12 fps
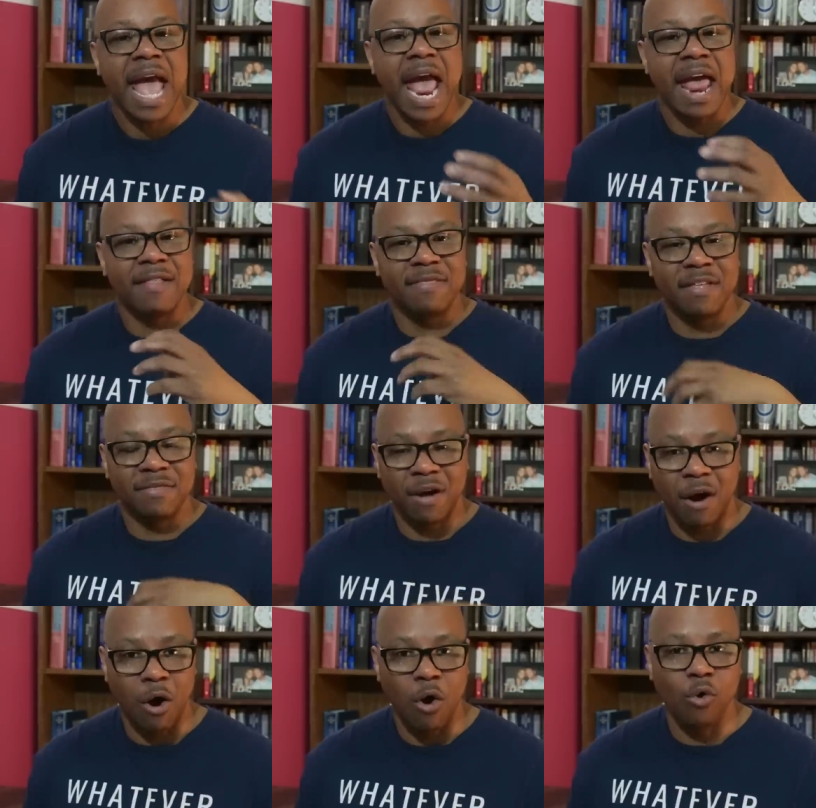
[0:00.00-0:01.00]
And then the
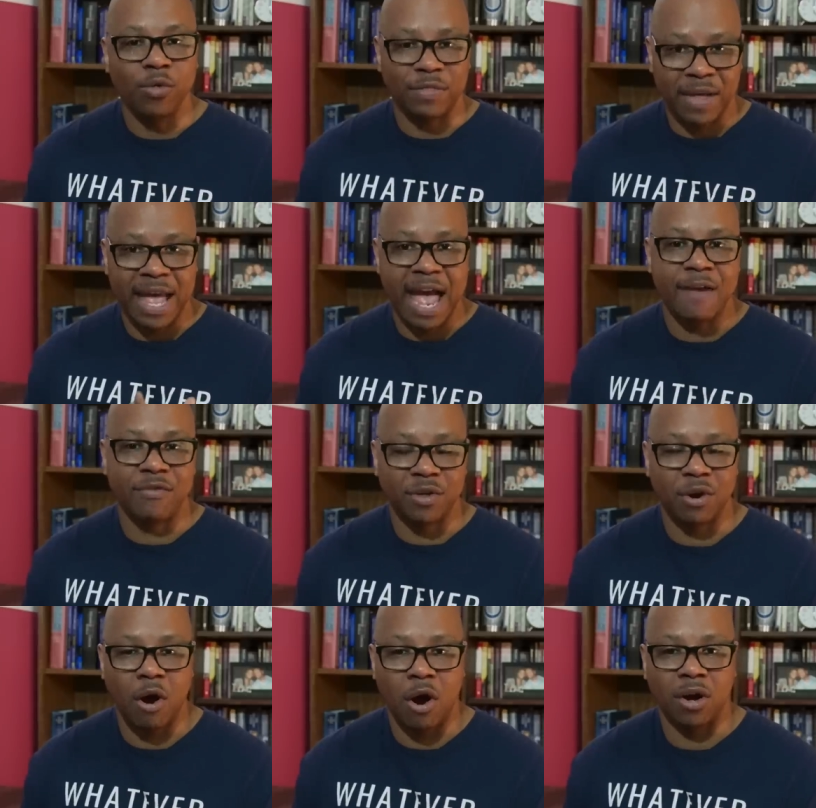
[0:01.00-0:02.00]
hole that they have in
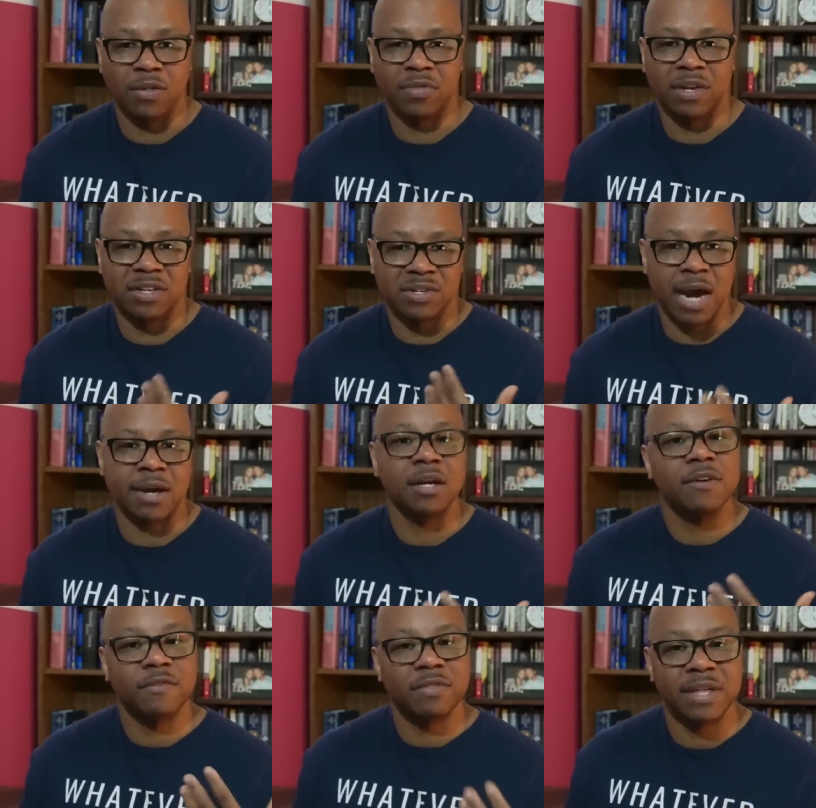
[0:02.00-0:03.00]
their heart, the desire to
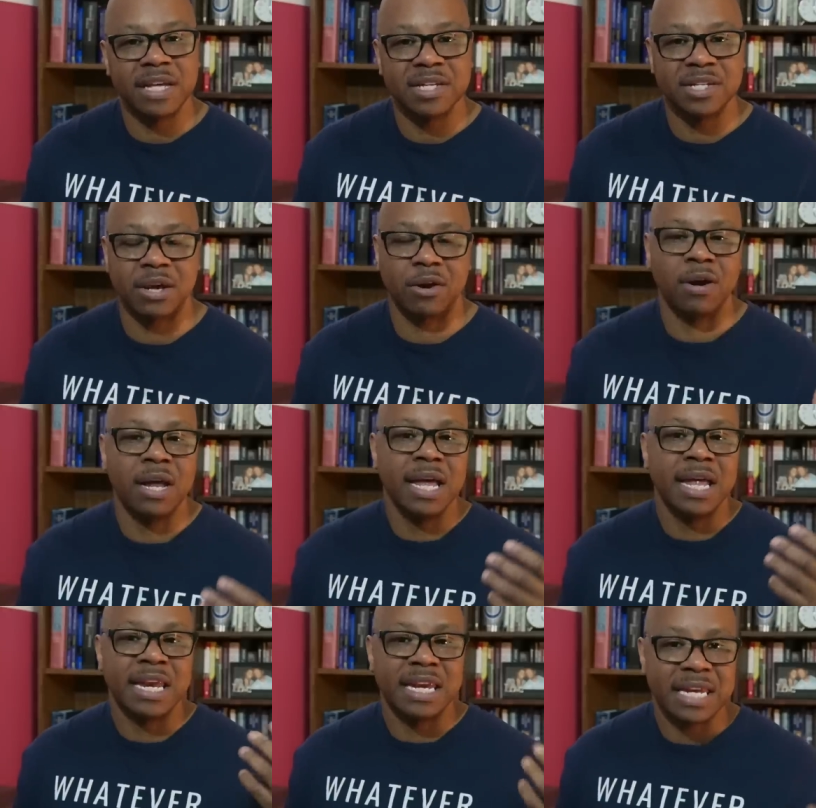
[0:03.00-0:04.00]
look for things that are
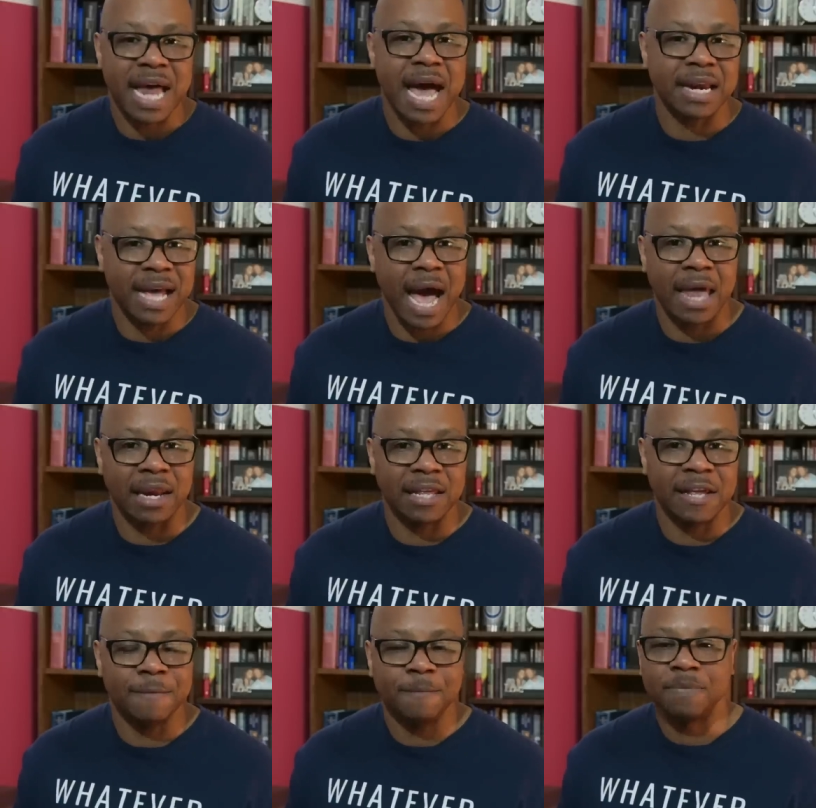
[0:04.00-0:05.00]
not
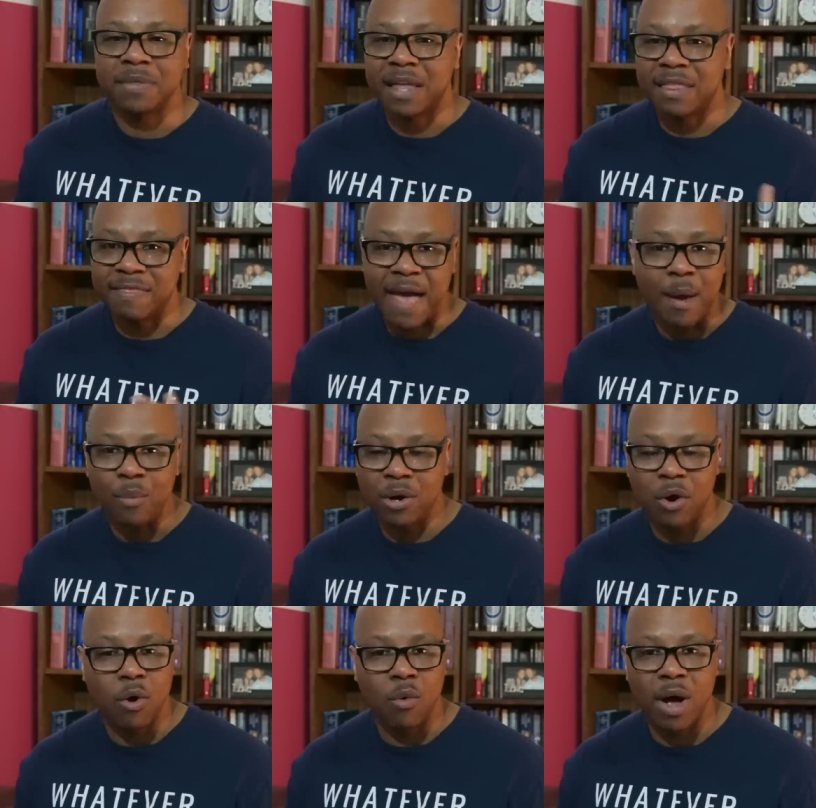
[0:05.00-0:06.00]
godly, that will
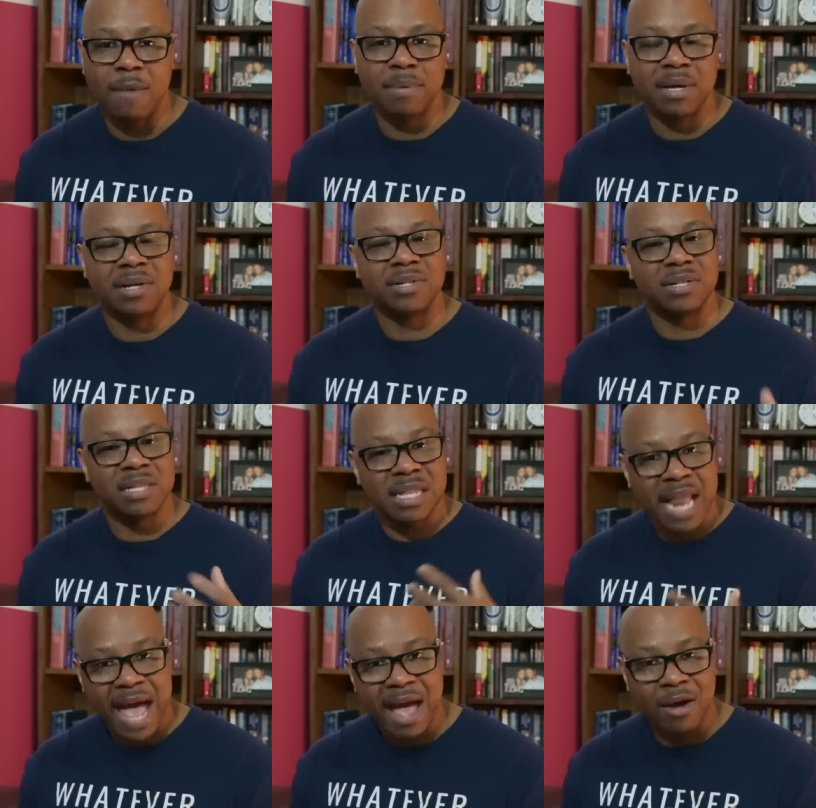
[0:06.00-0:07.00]
go away because
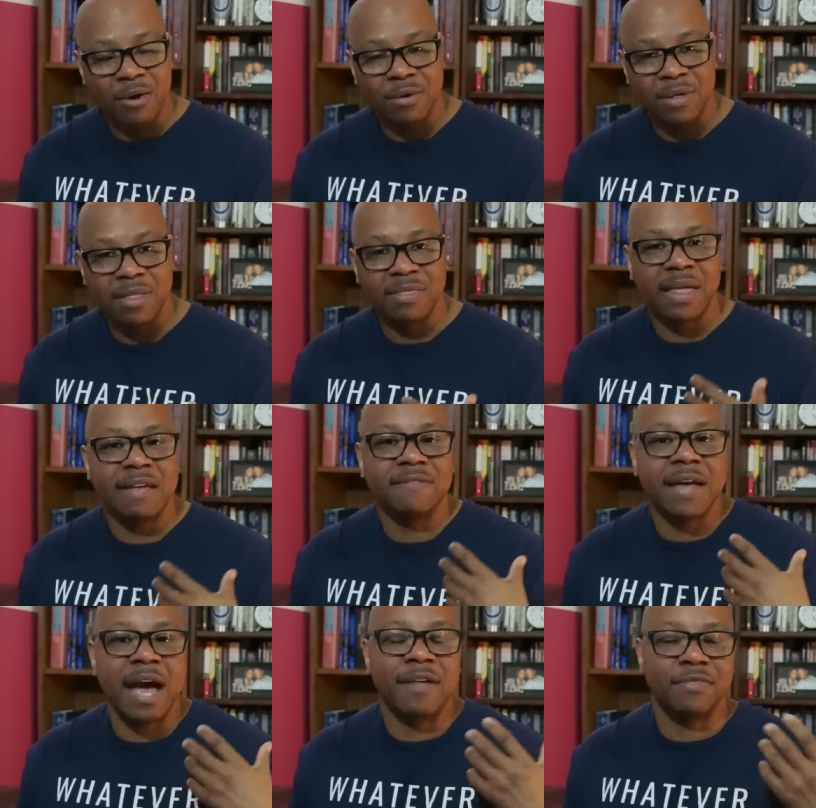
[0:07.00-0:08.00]
now they've
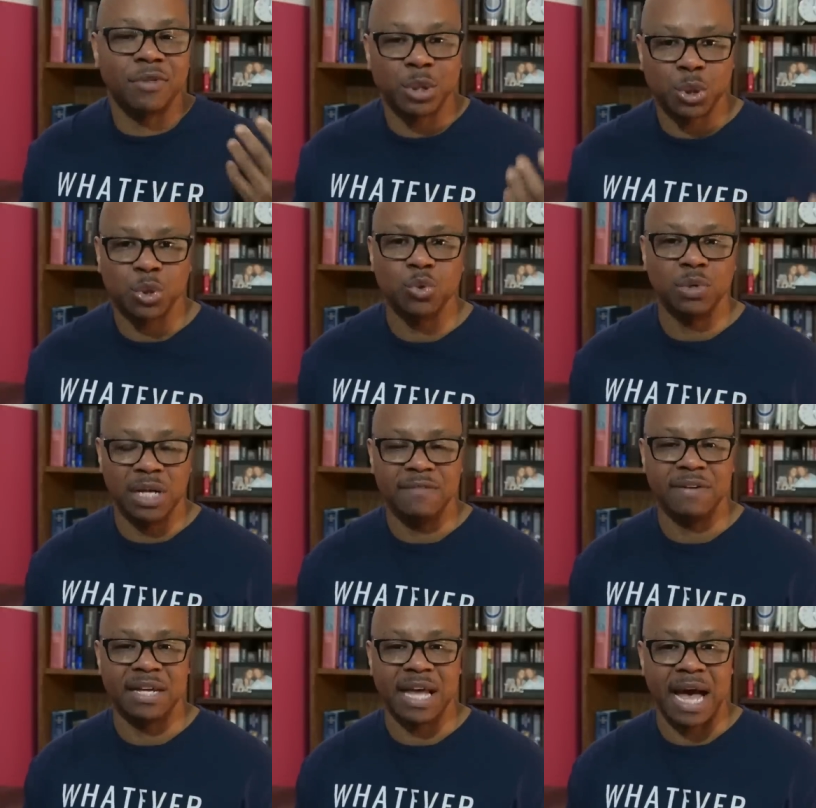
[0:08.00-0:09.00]
got the true
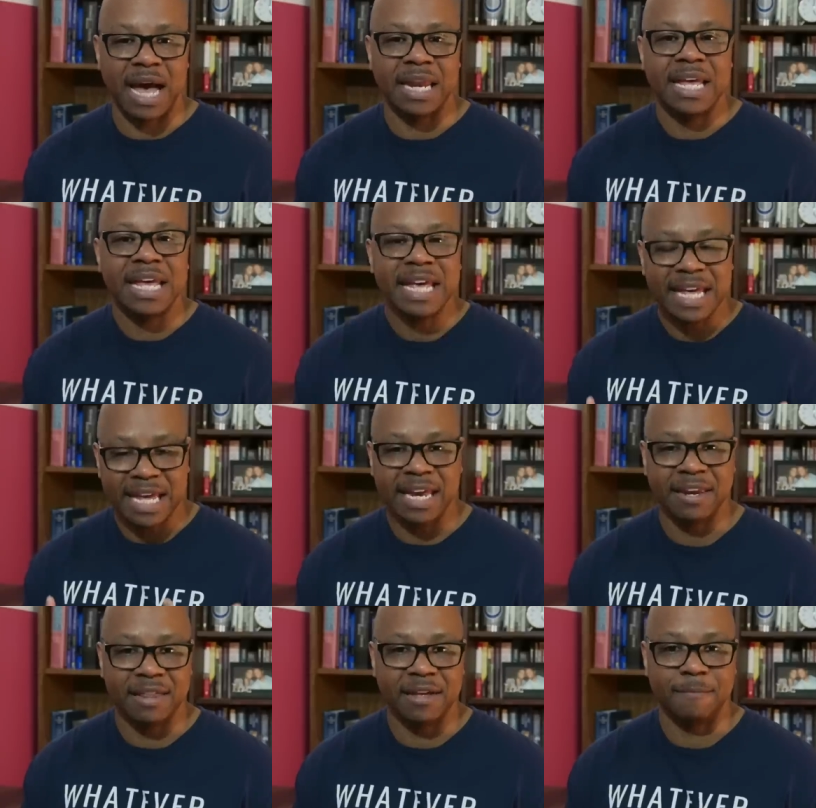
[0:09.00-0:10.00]
living God
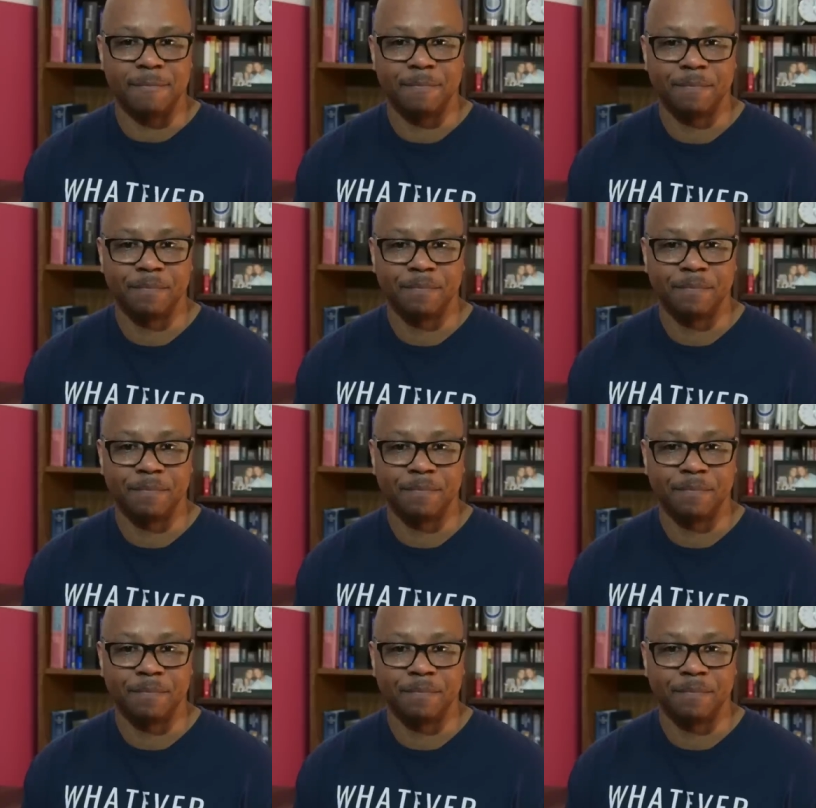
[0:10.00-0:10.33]
in them.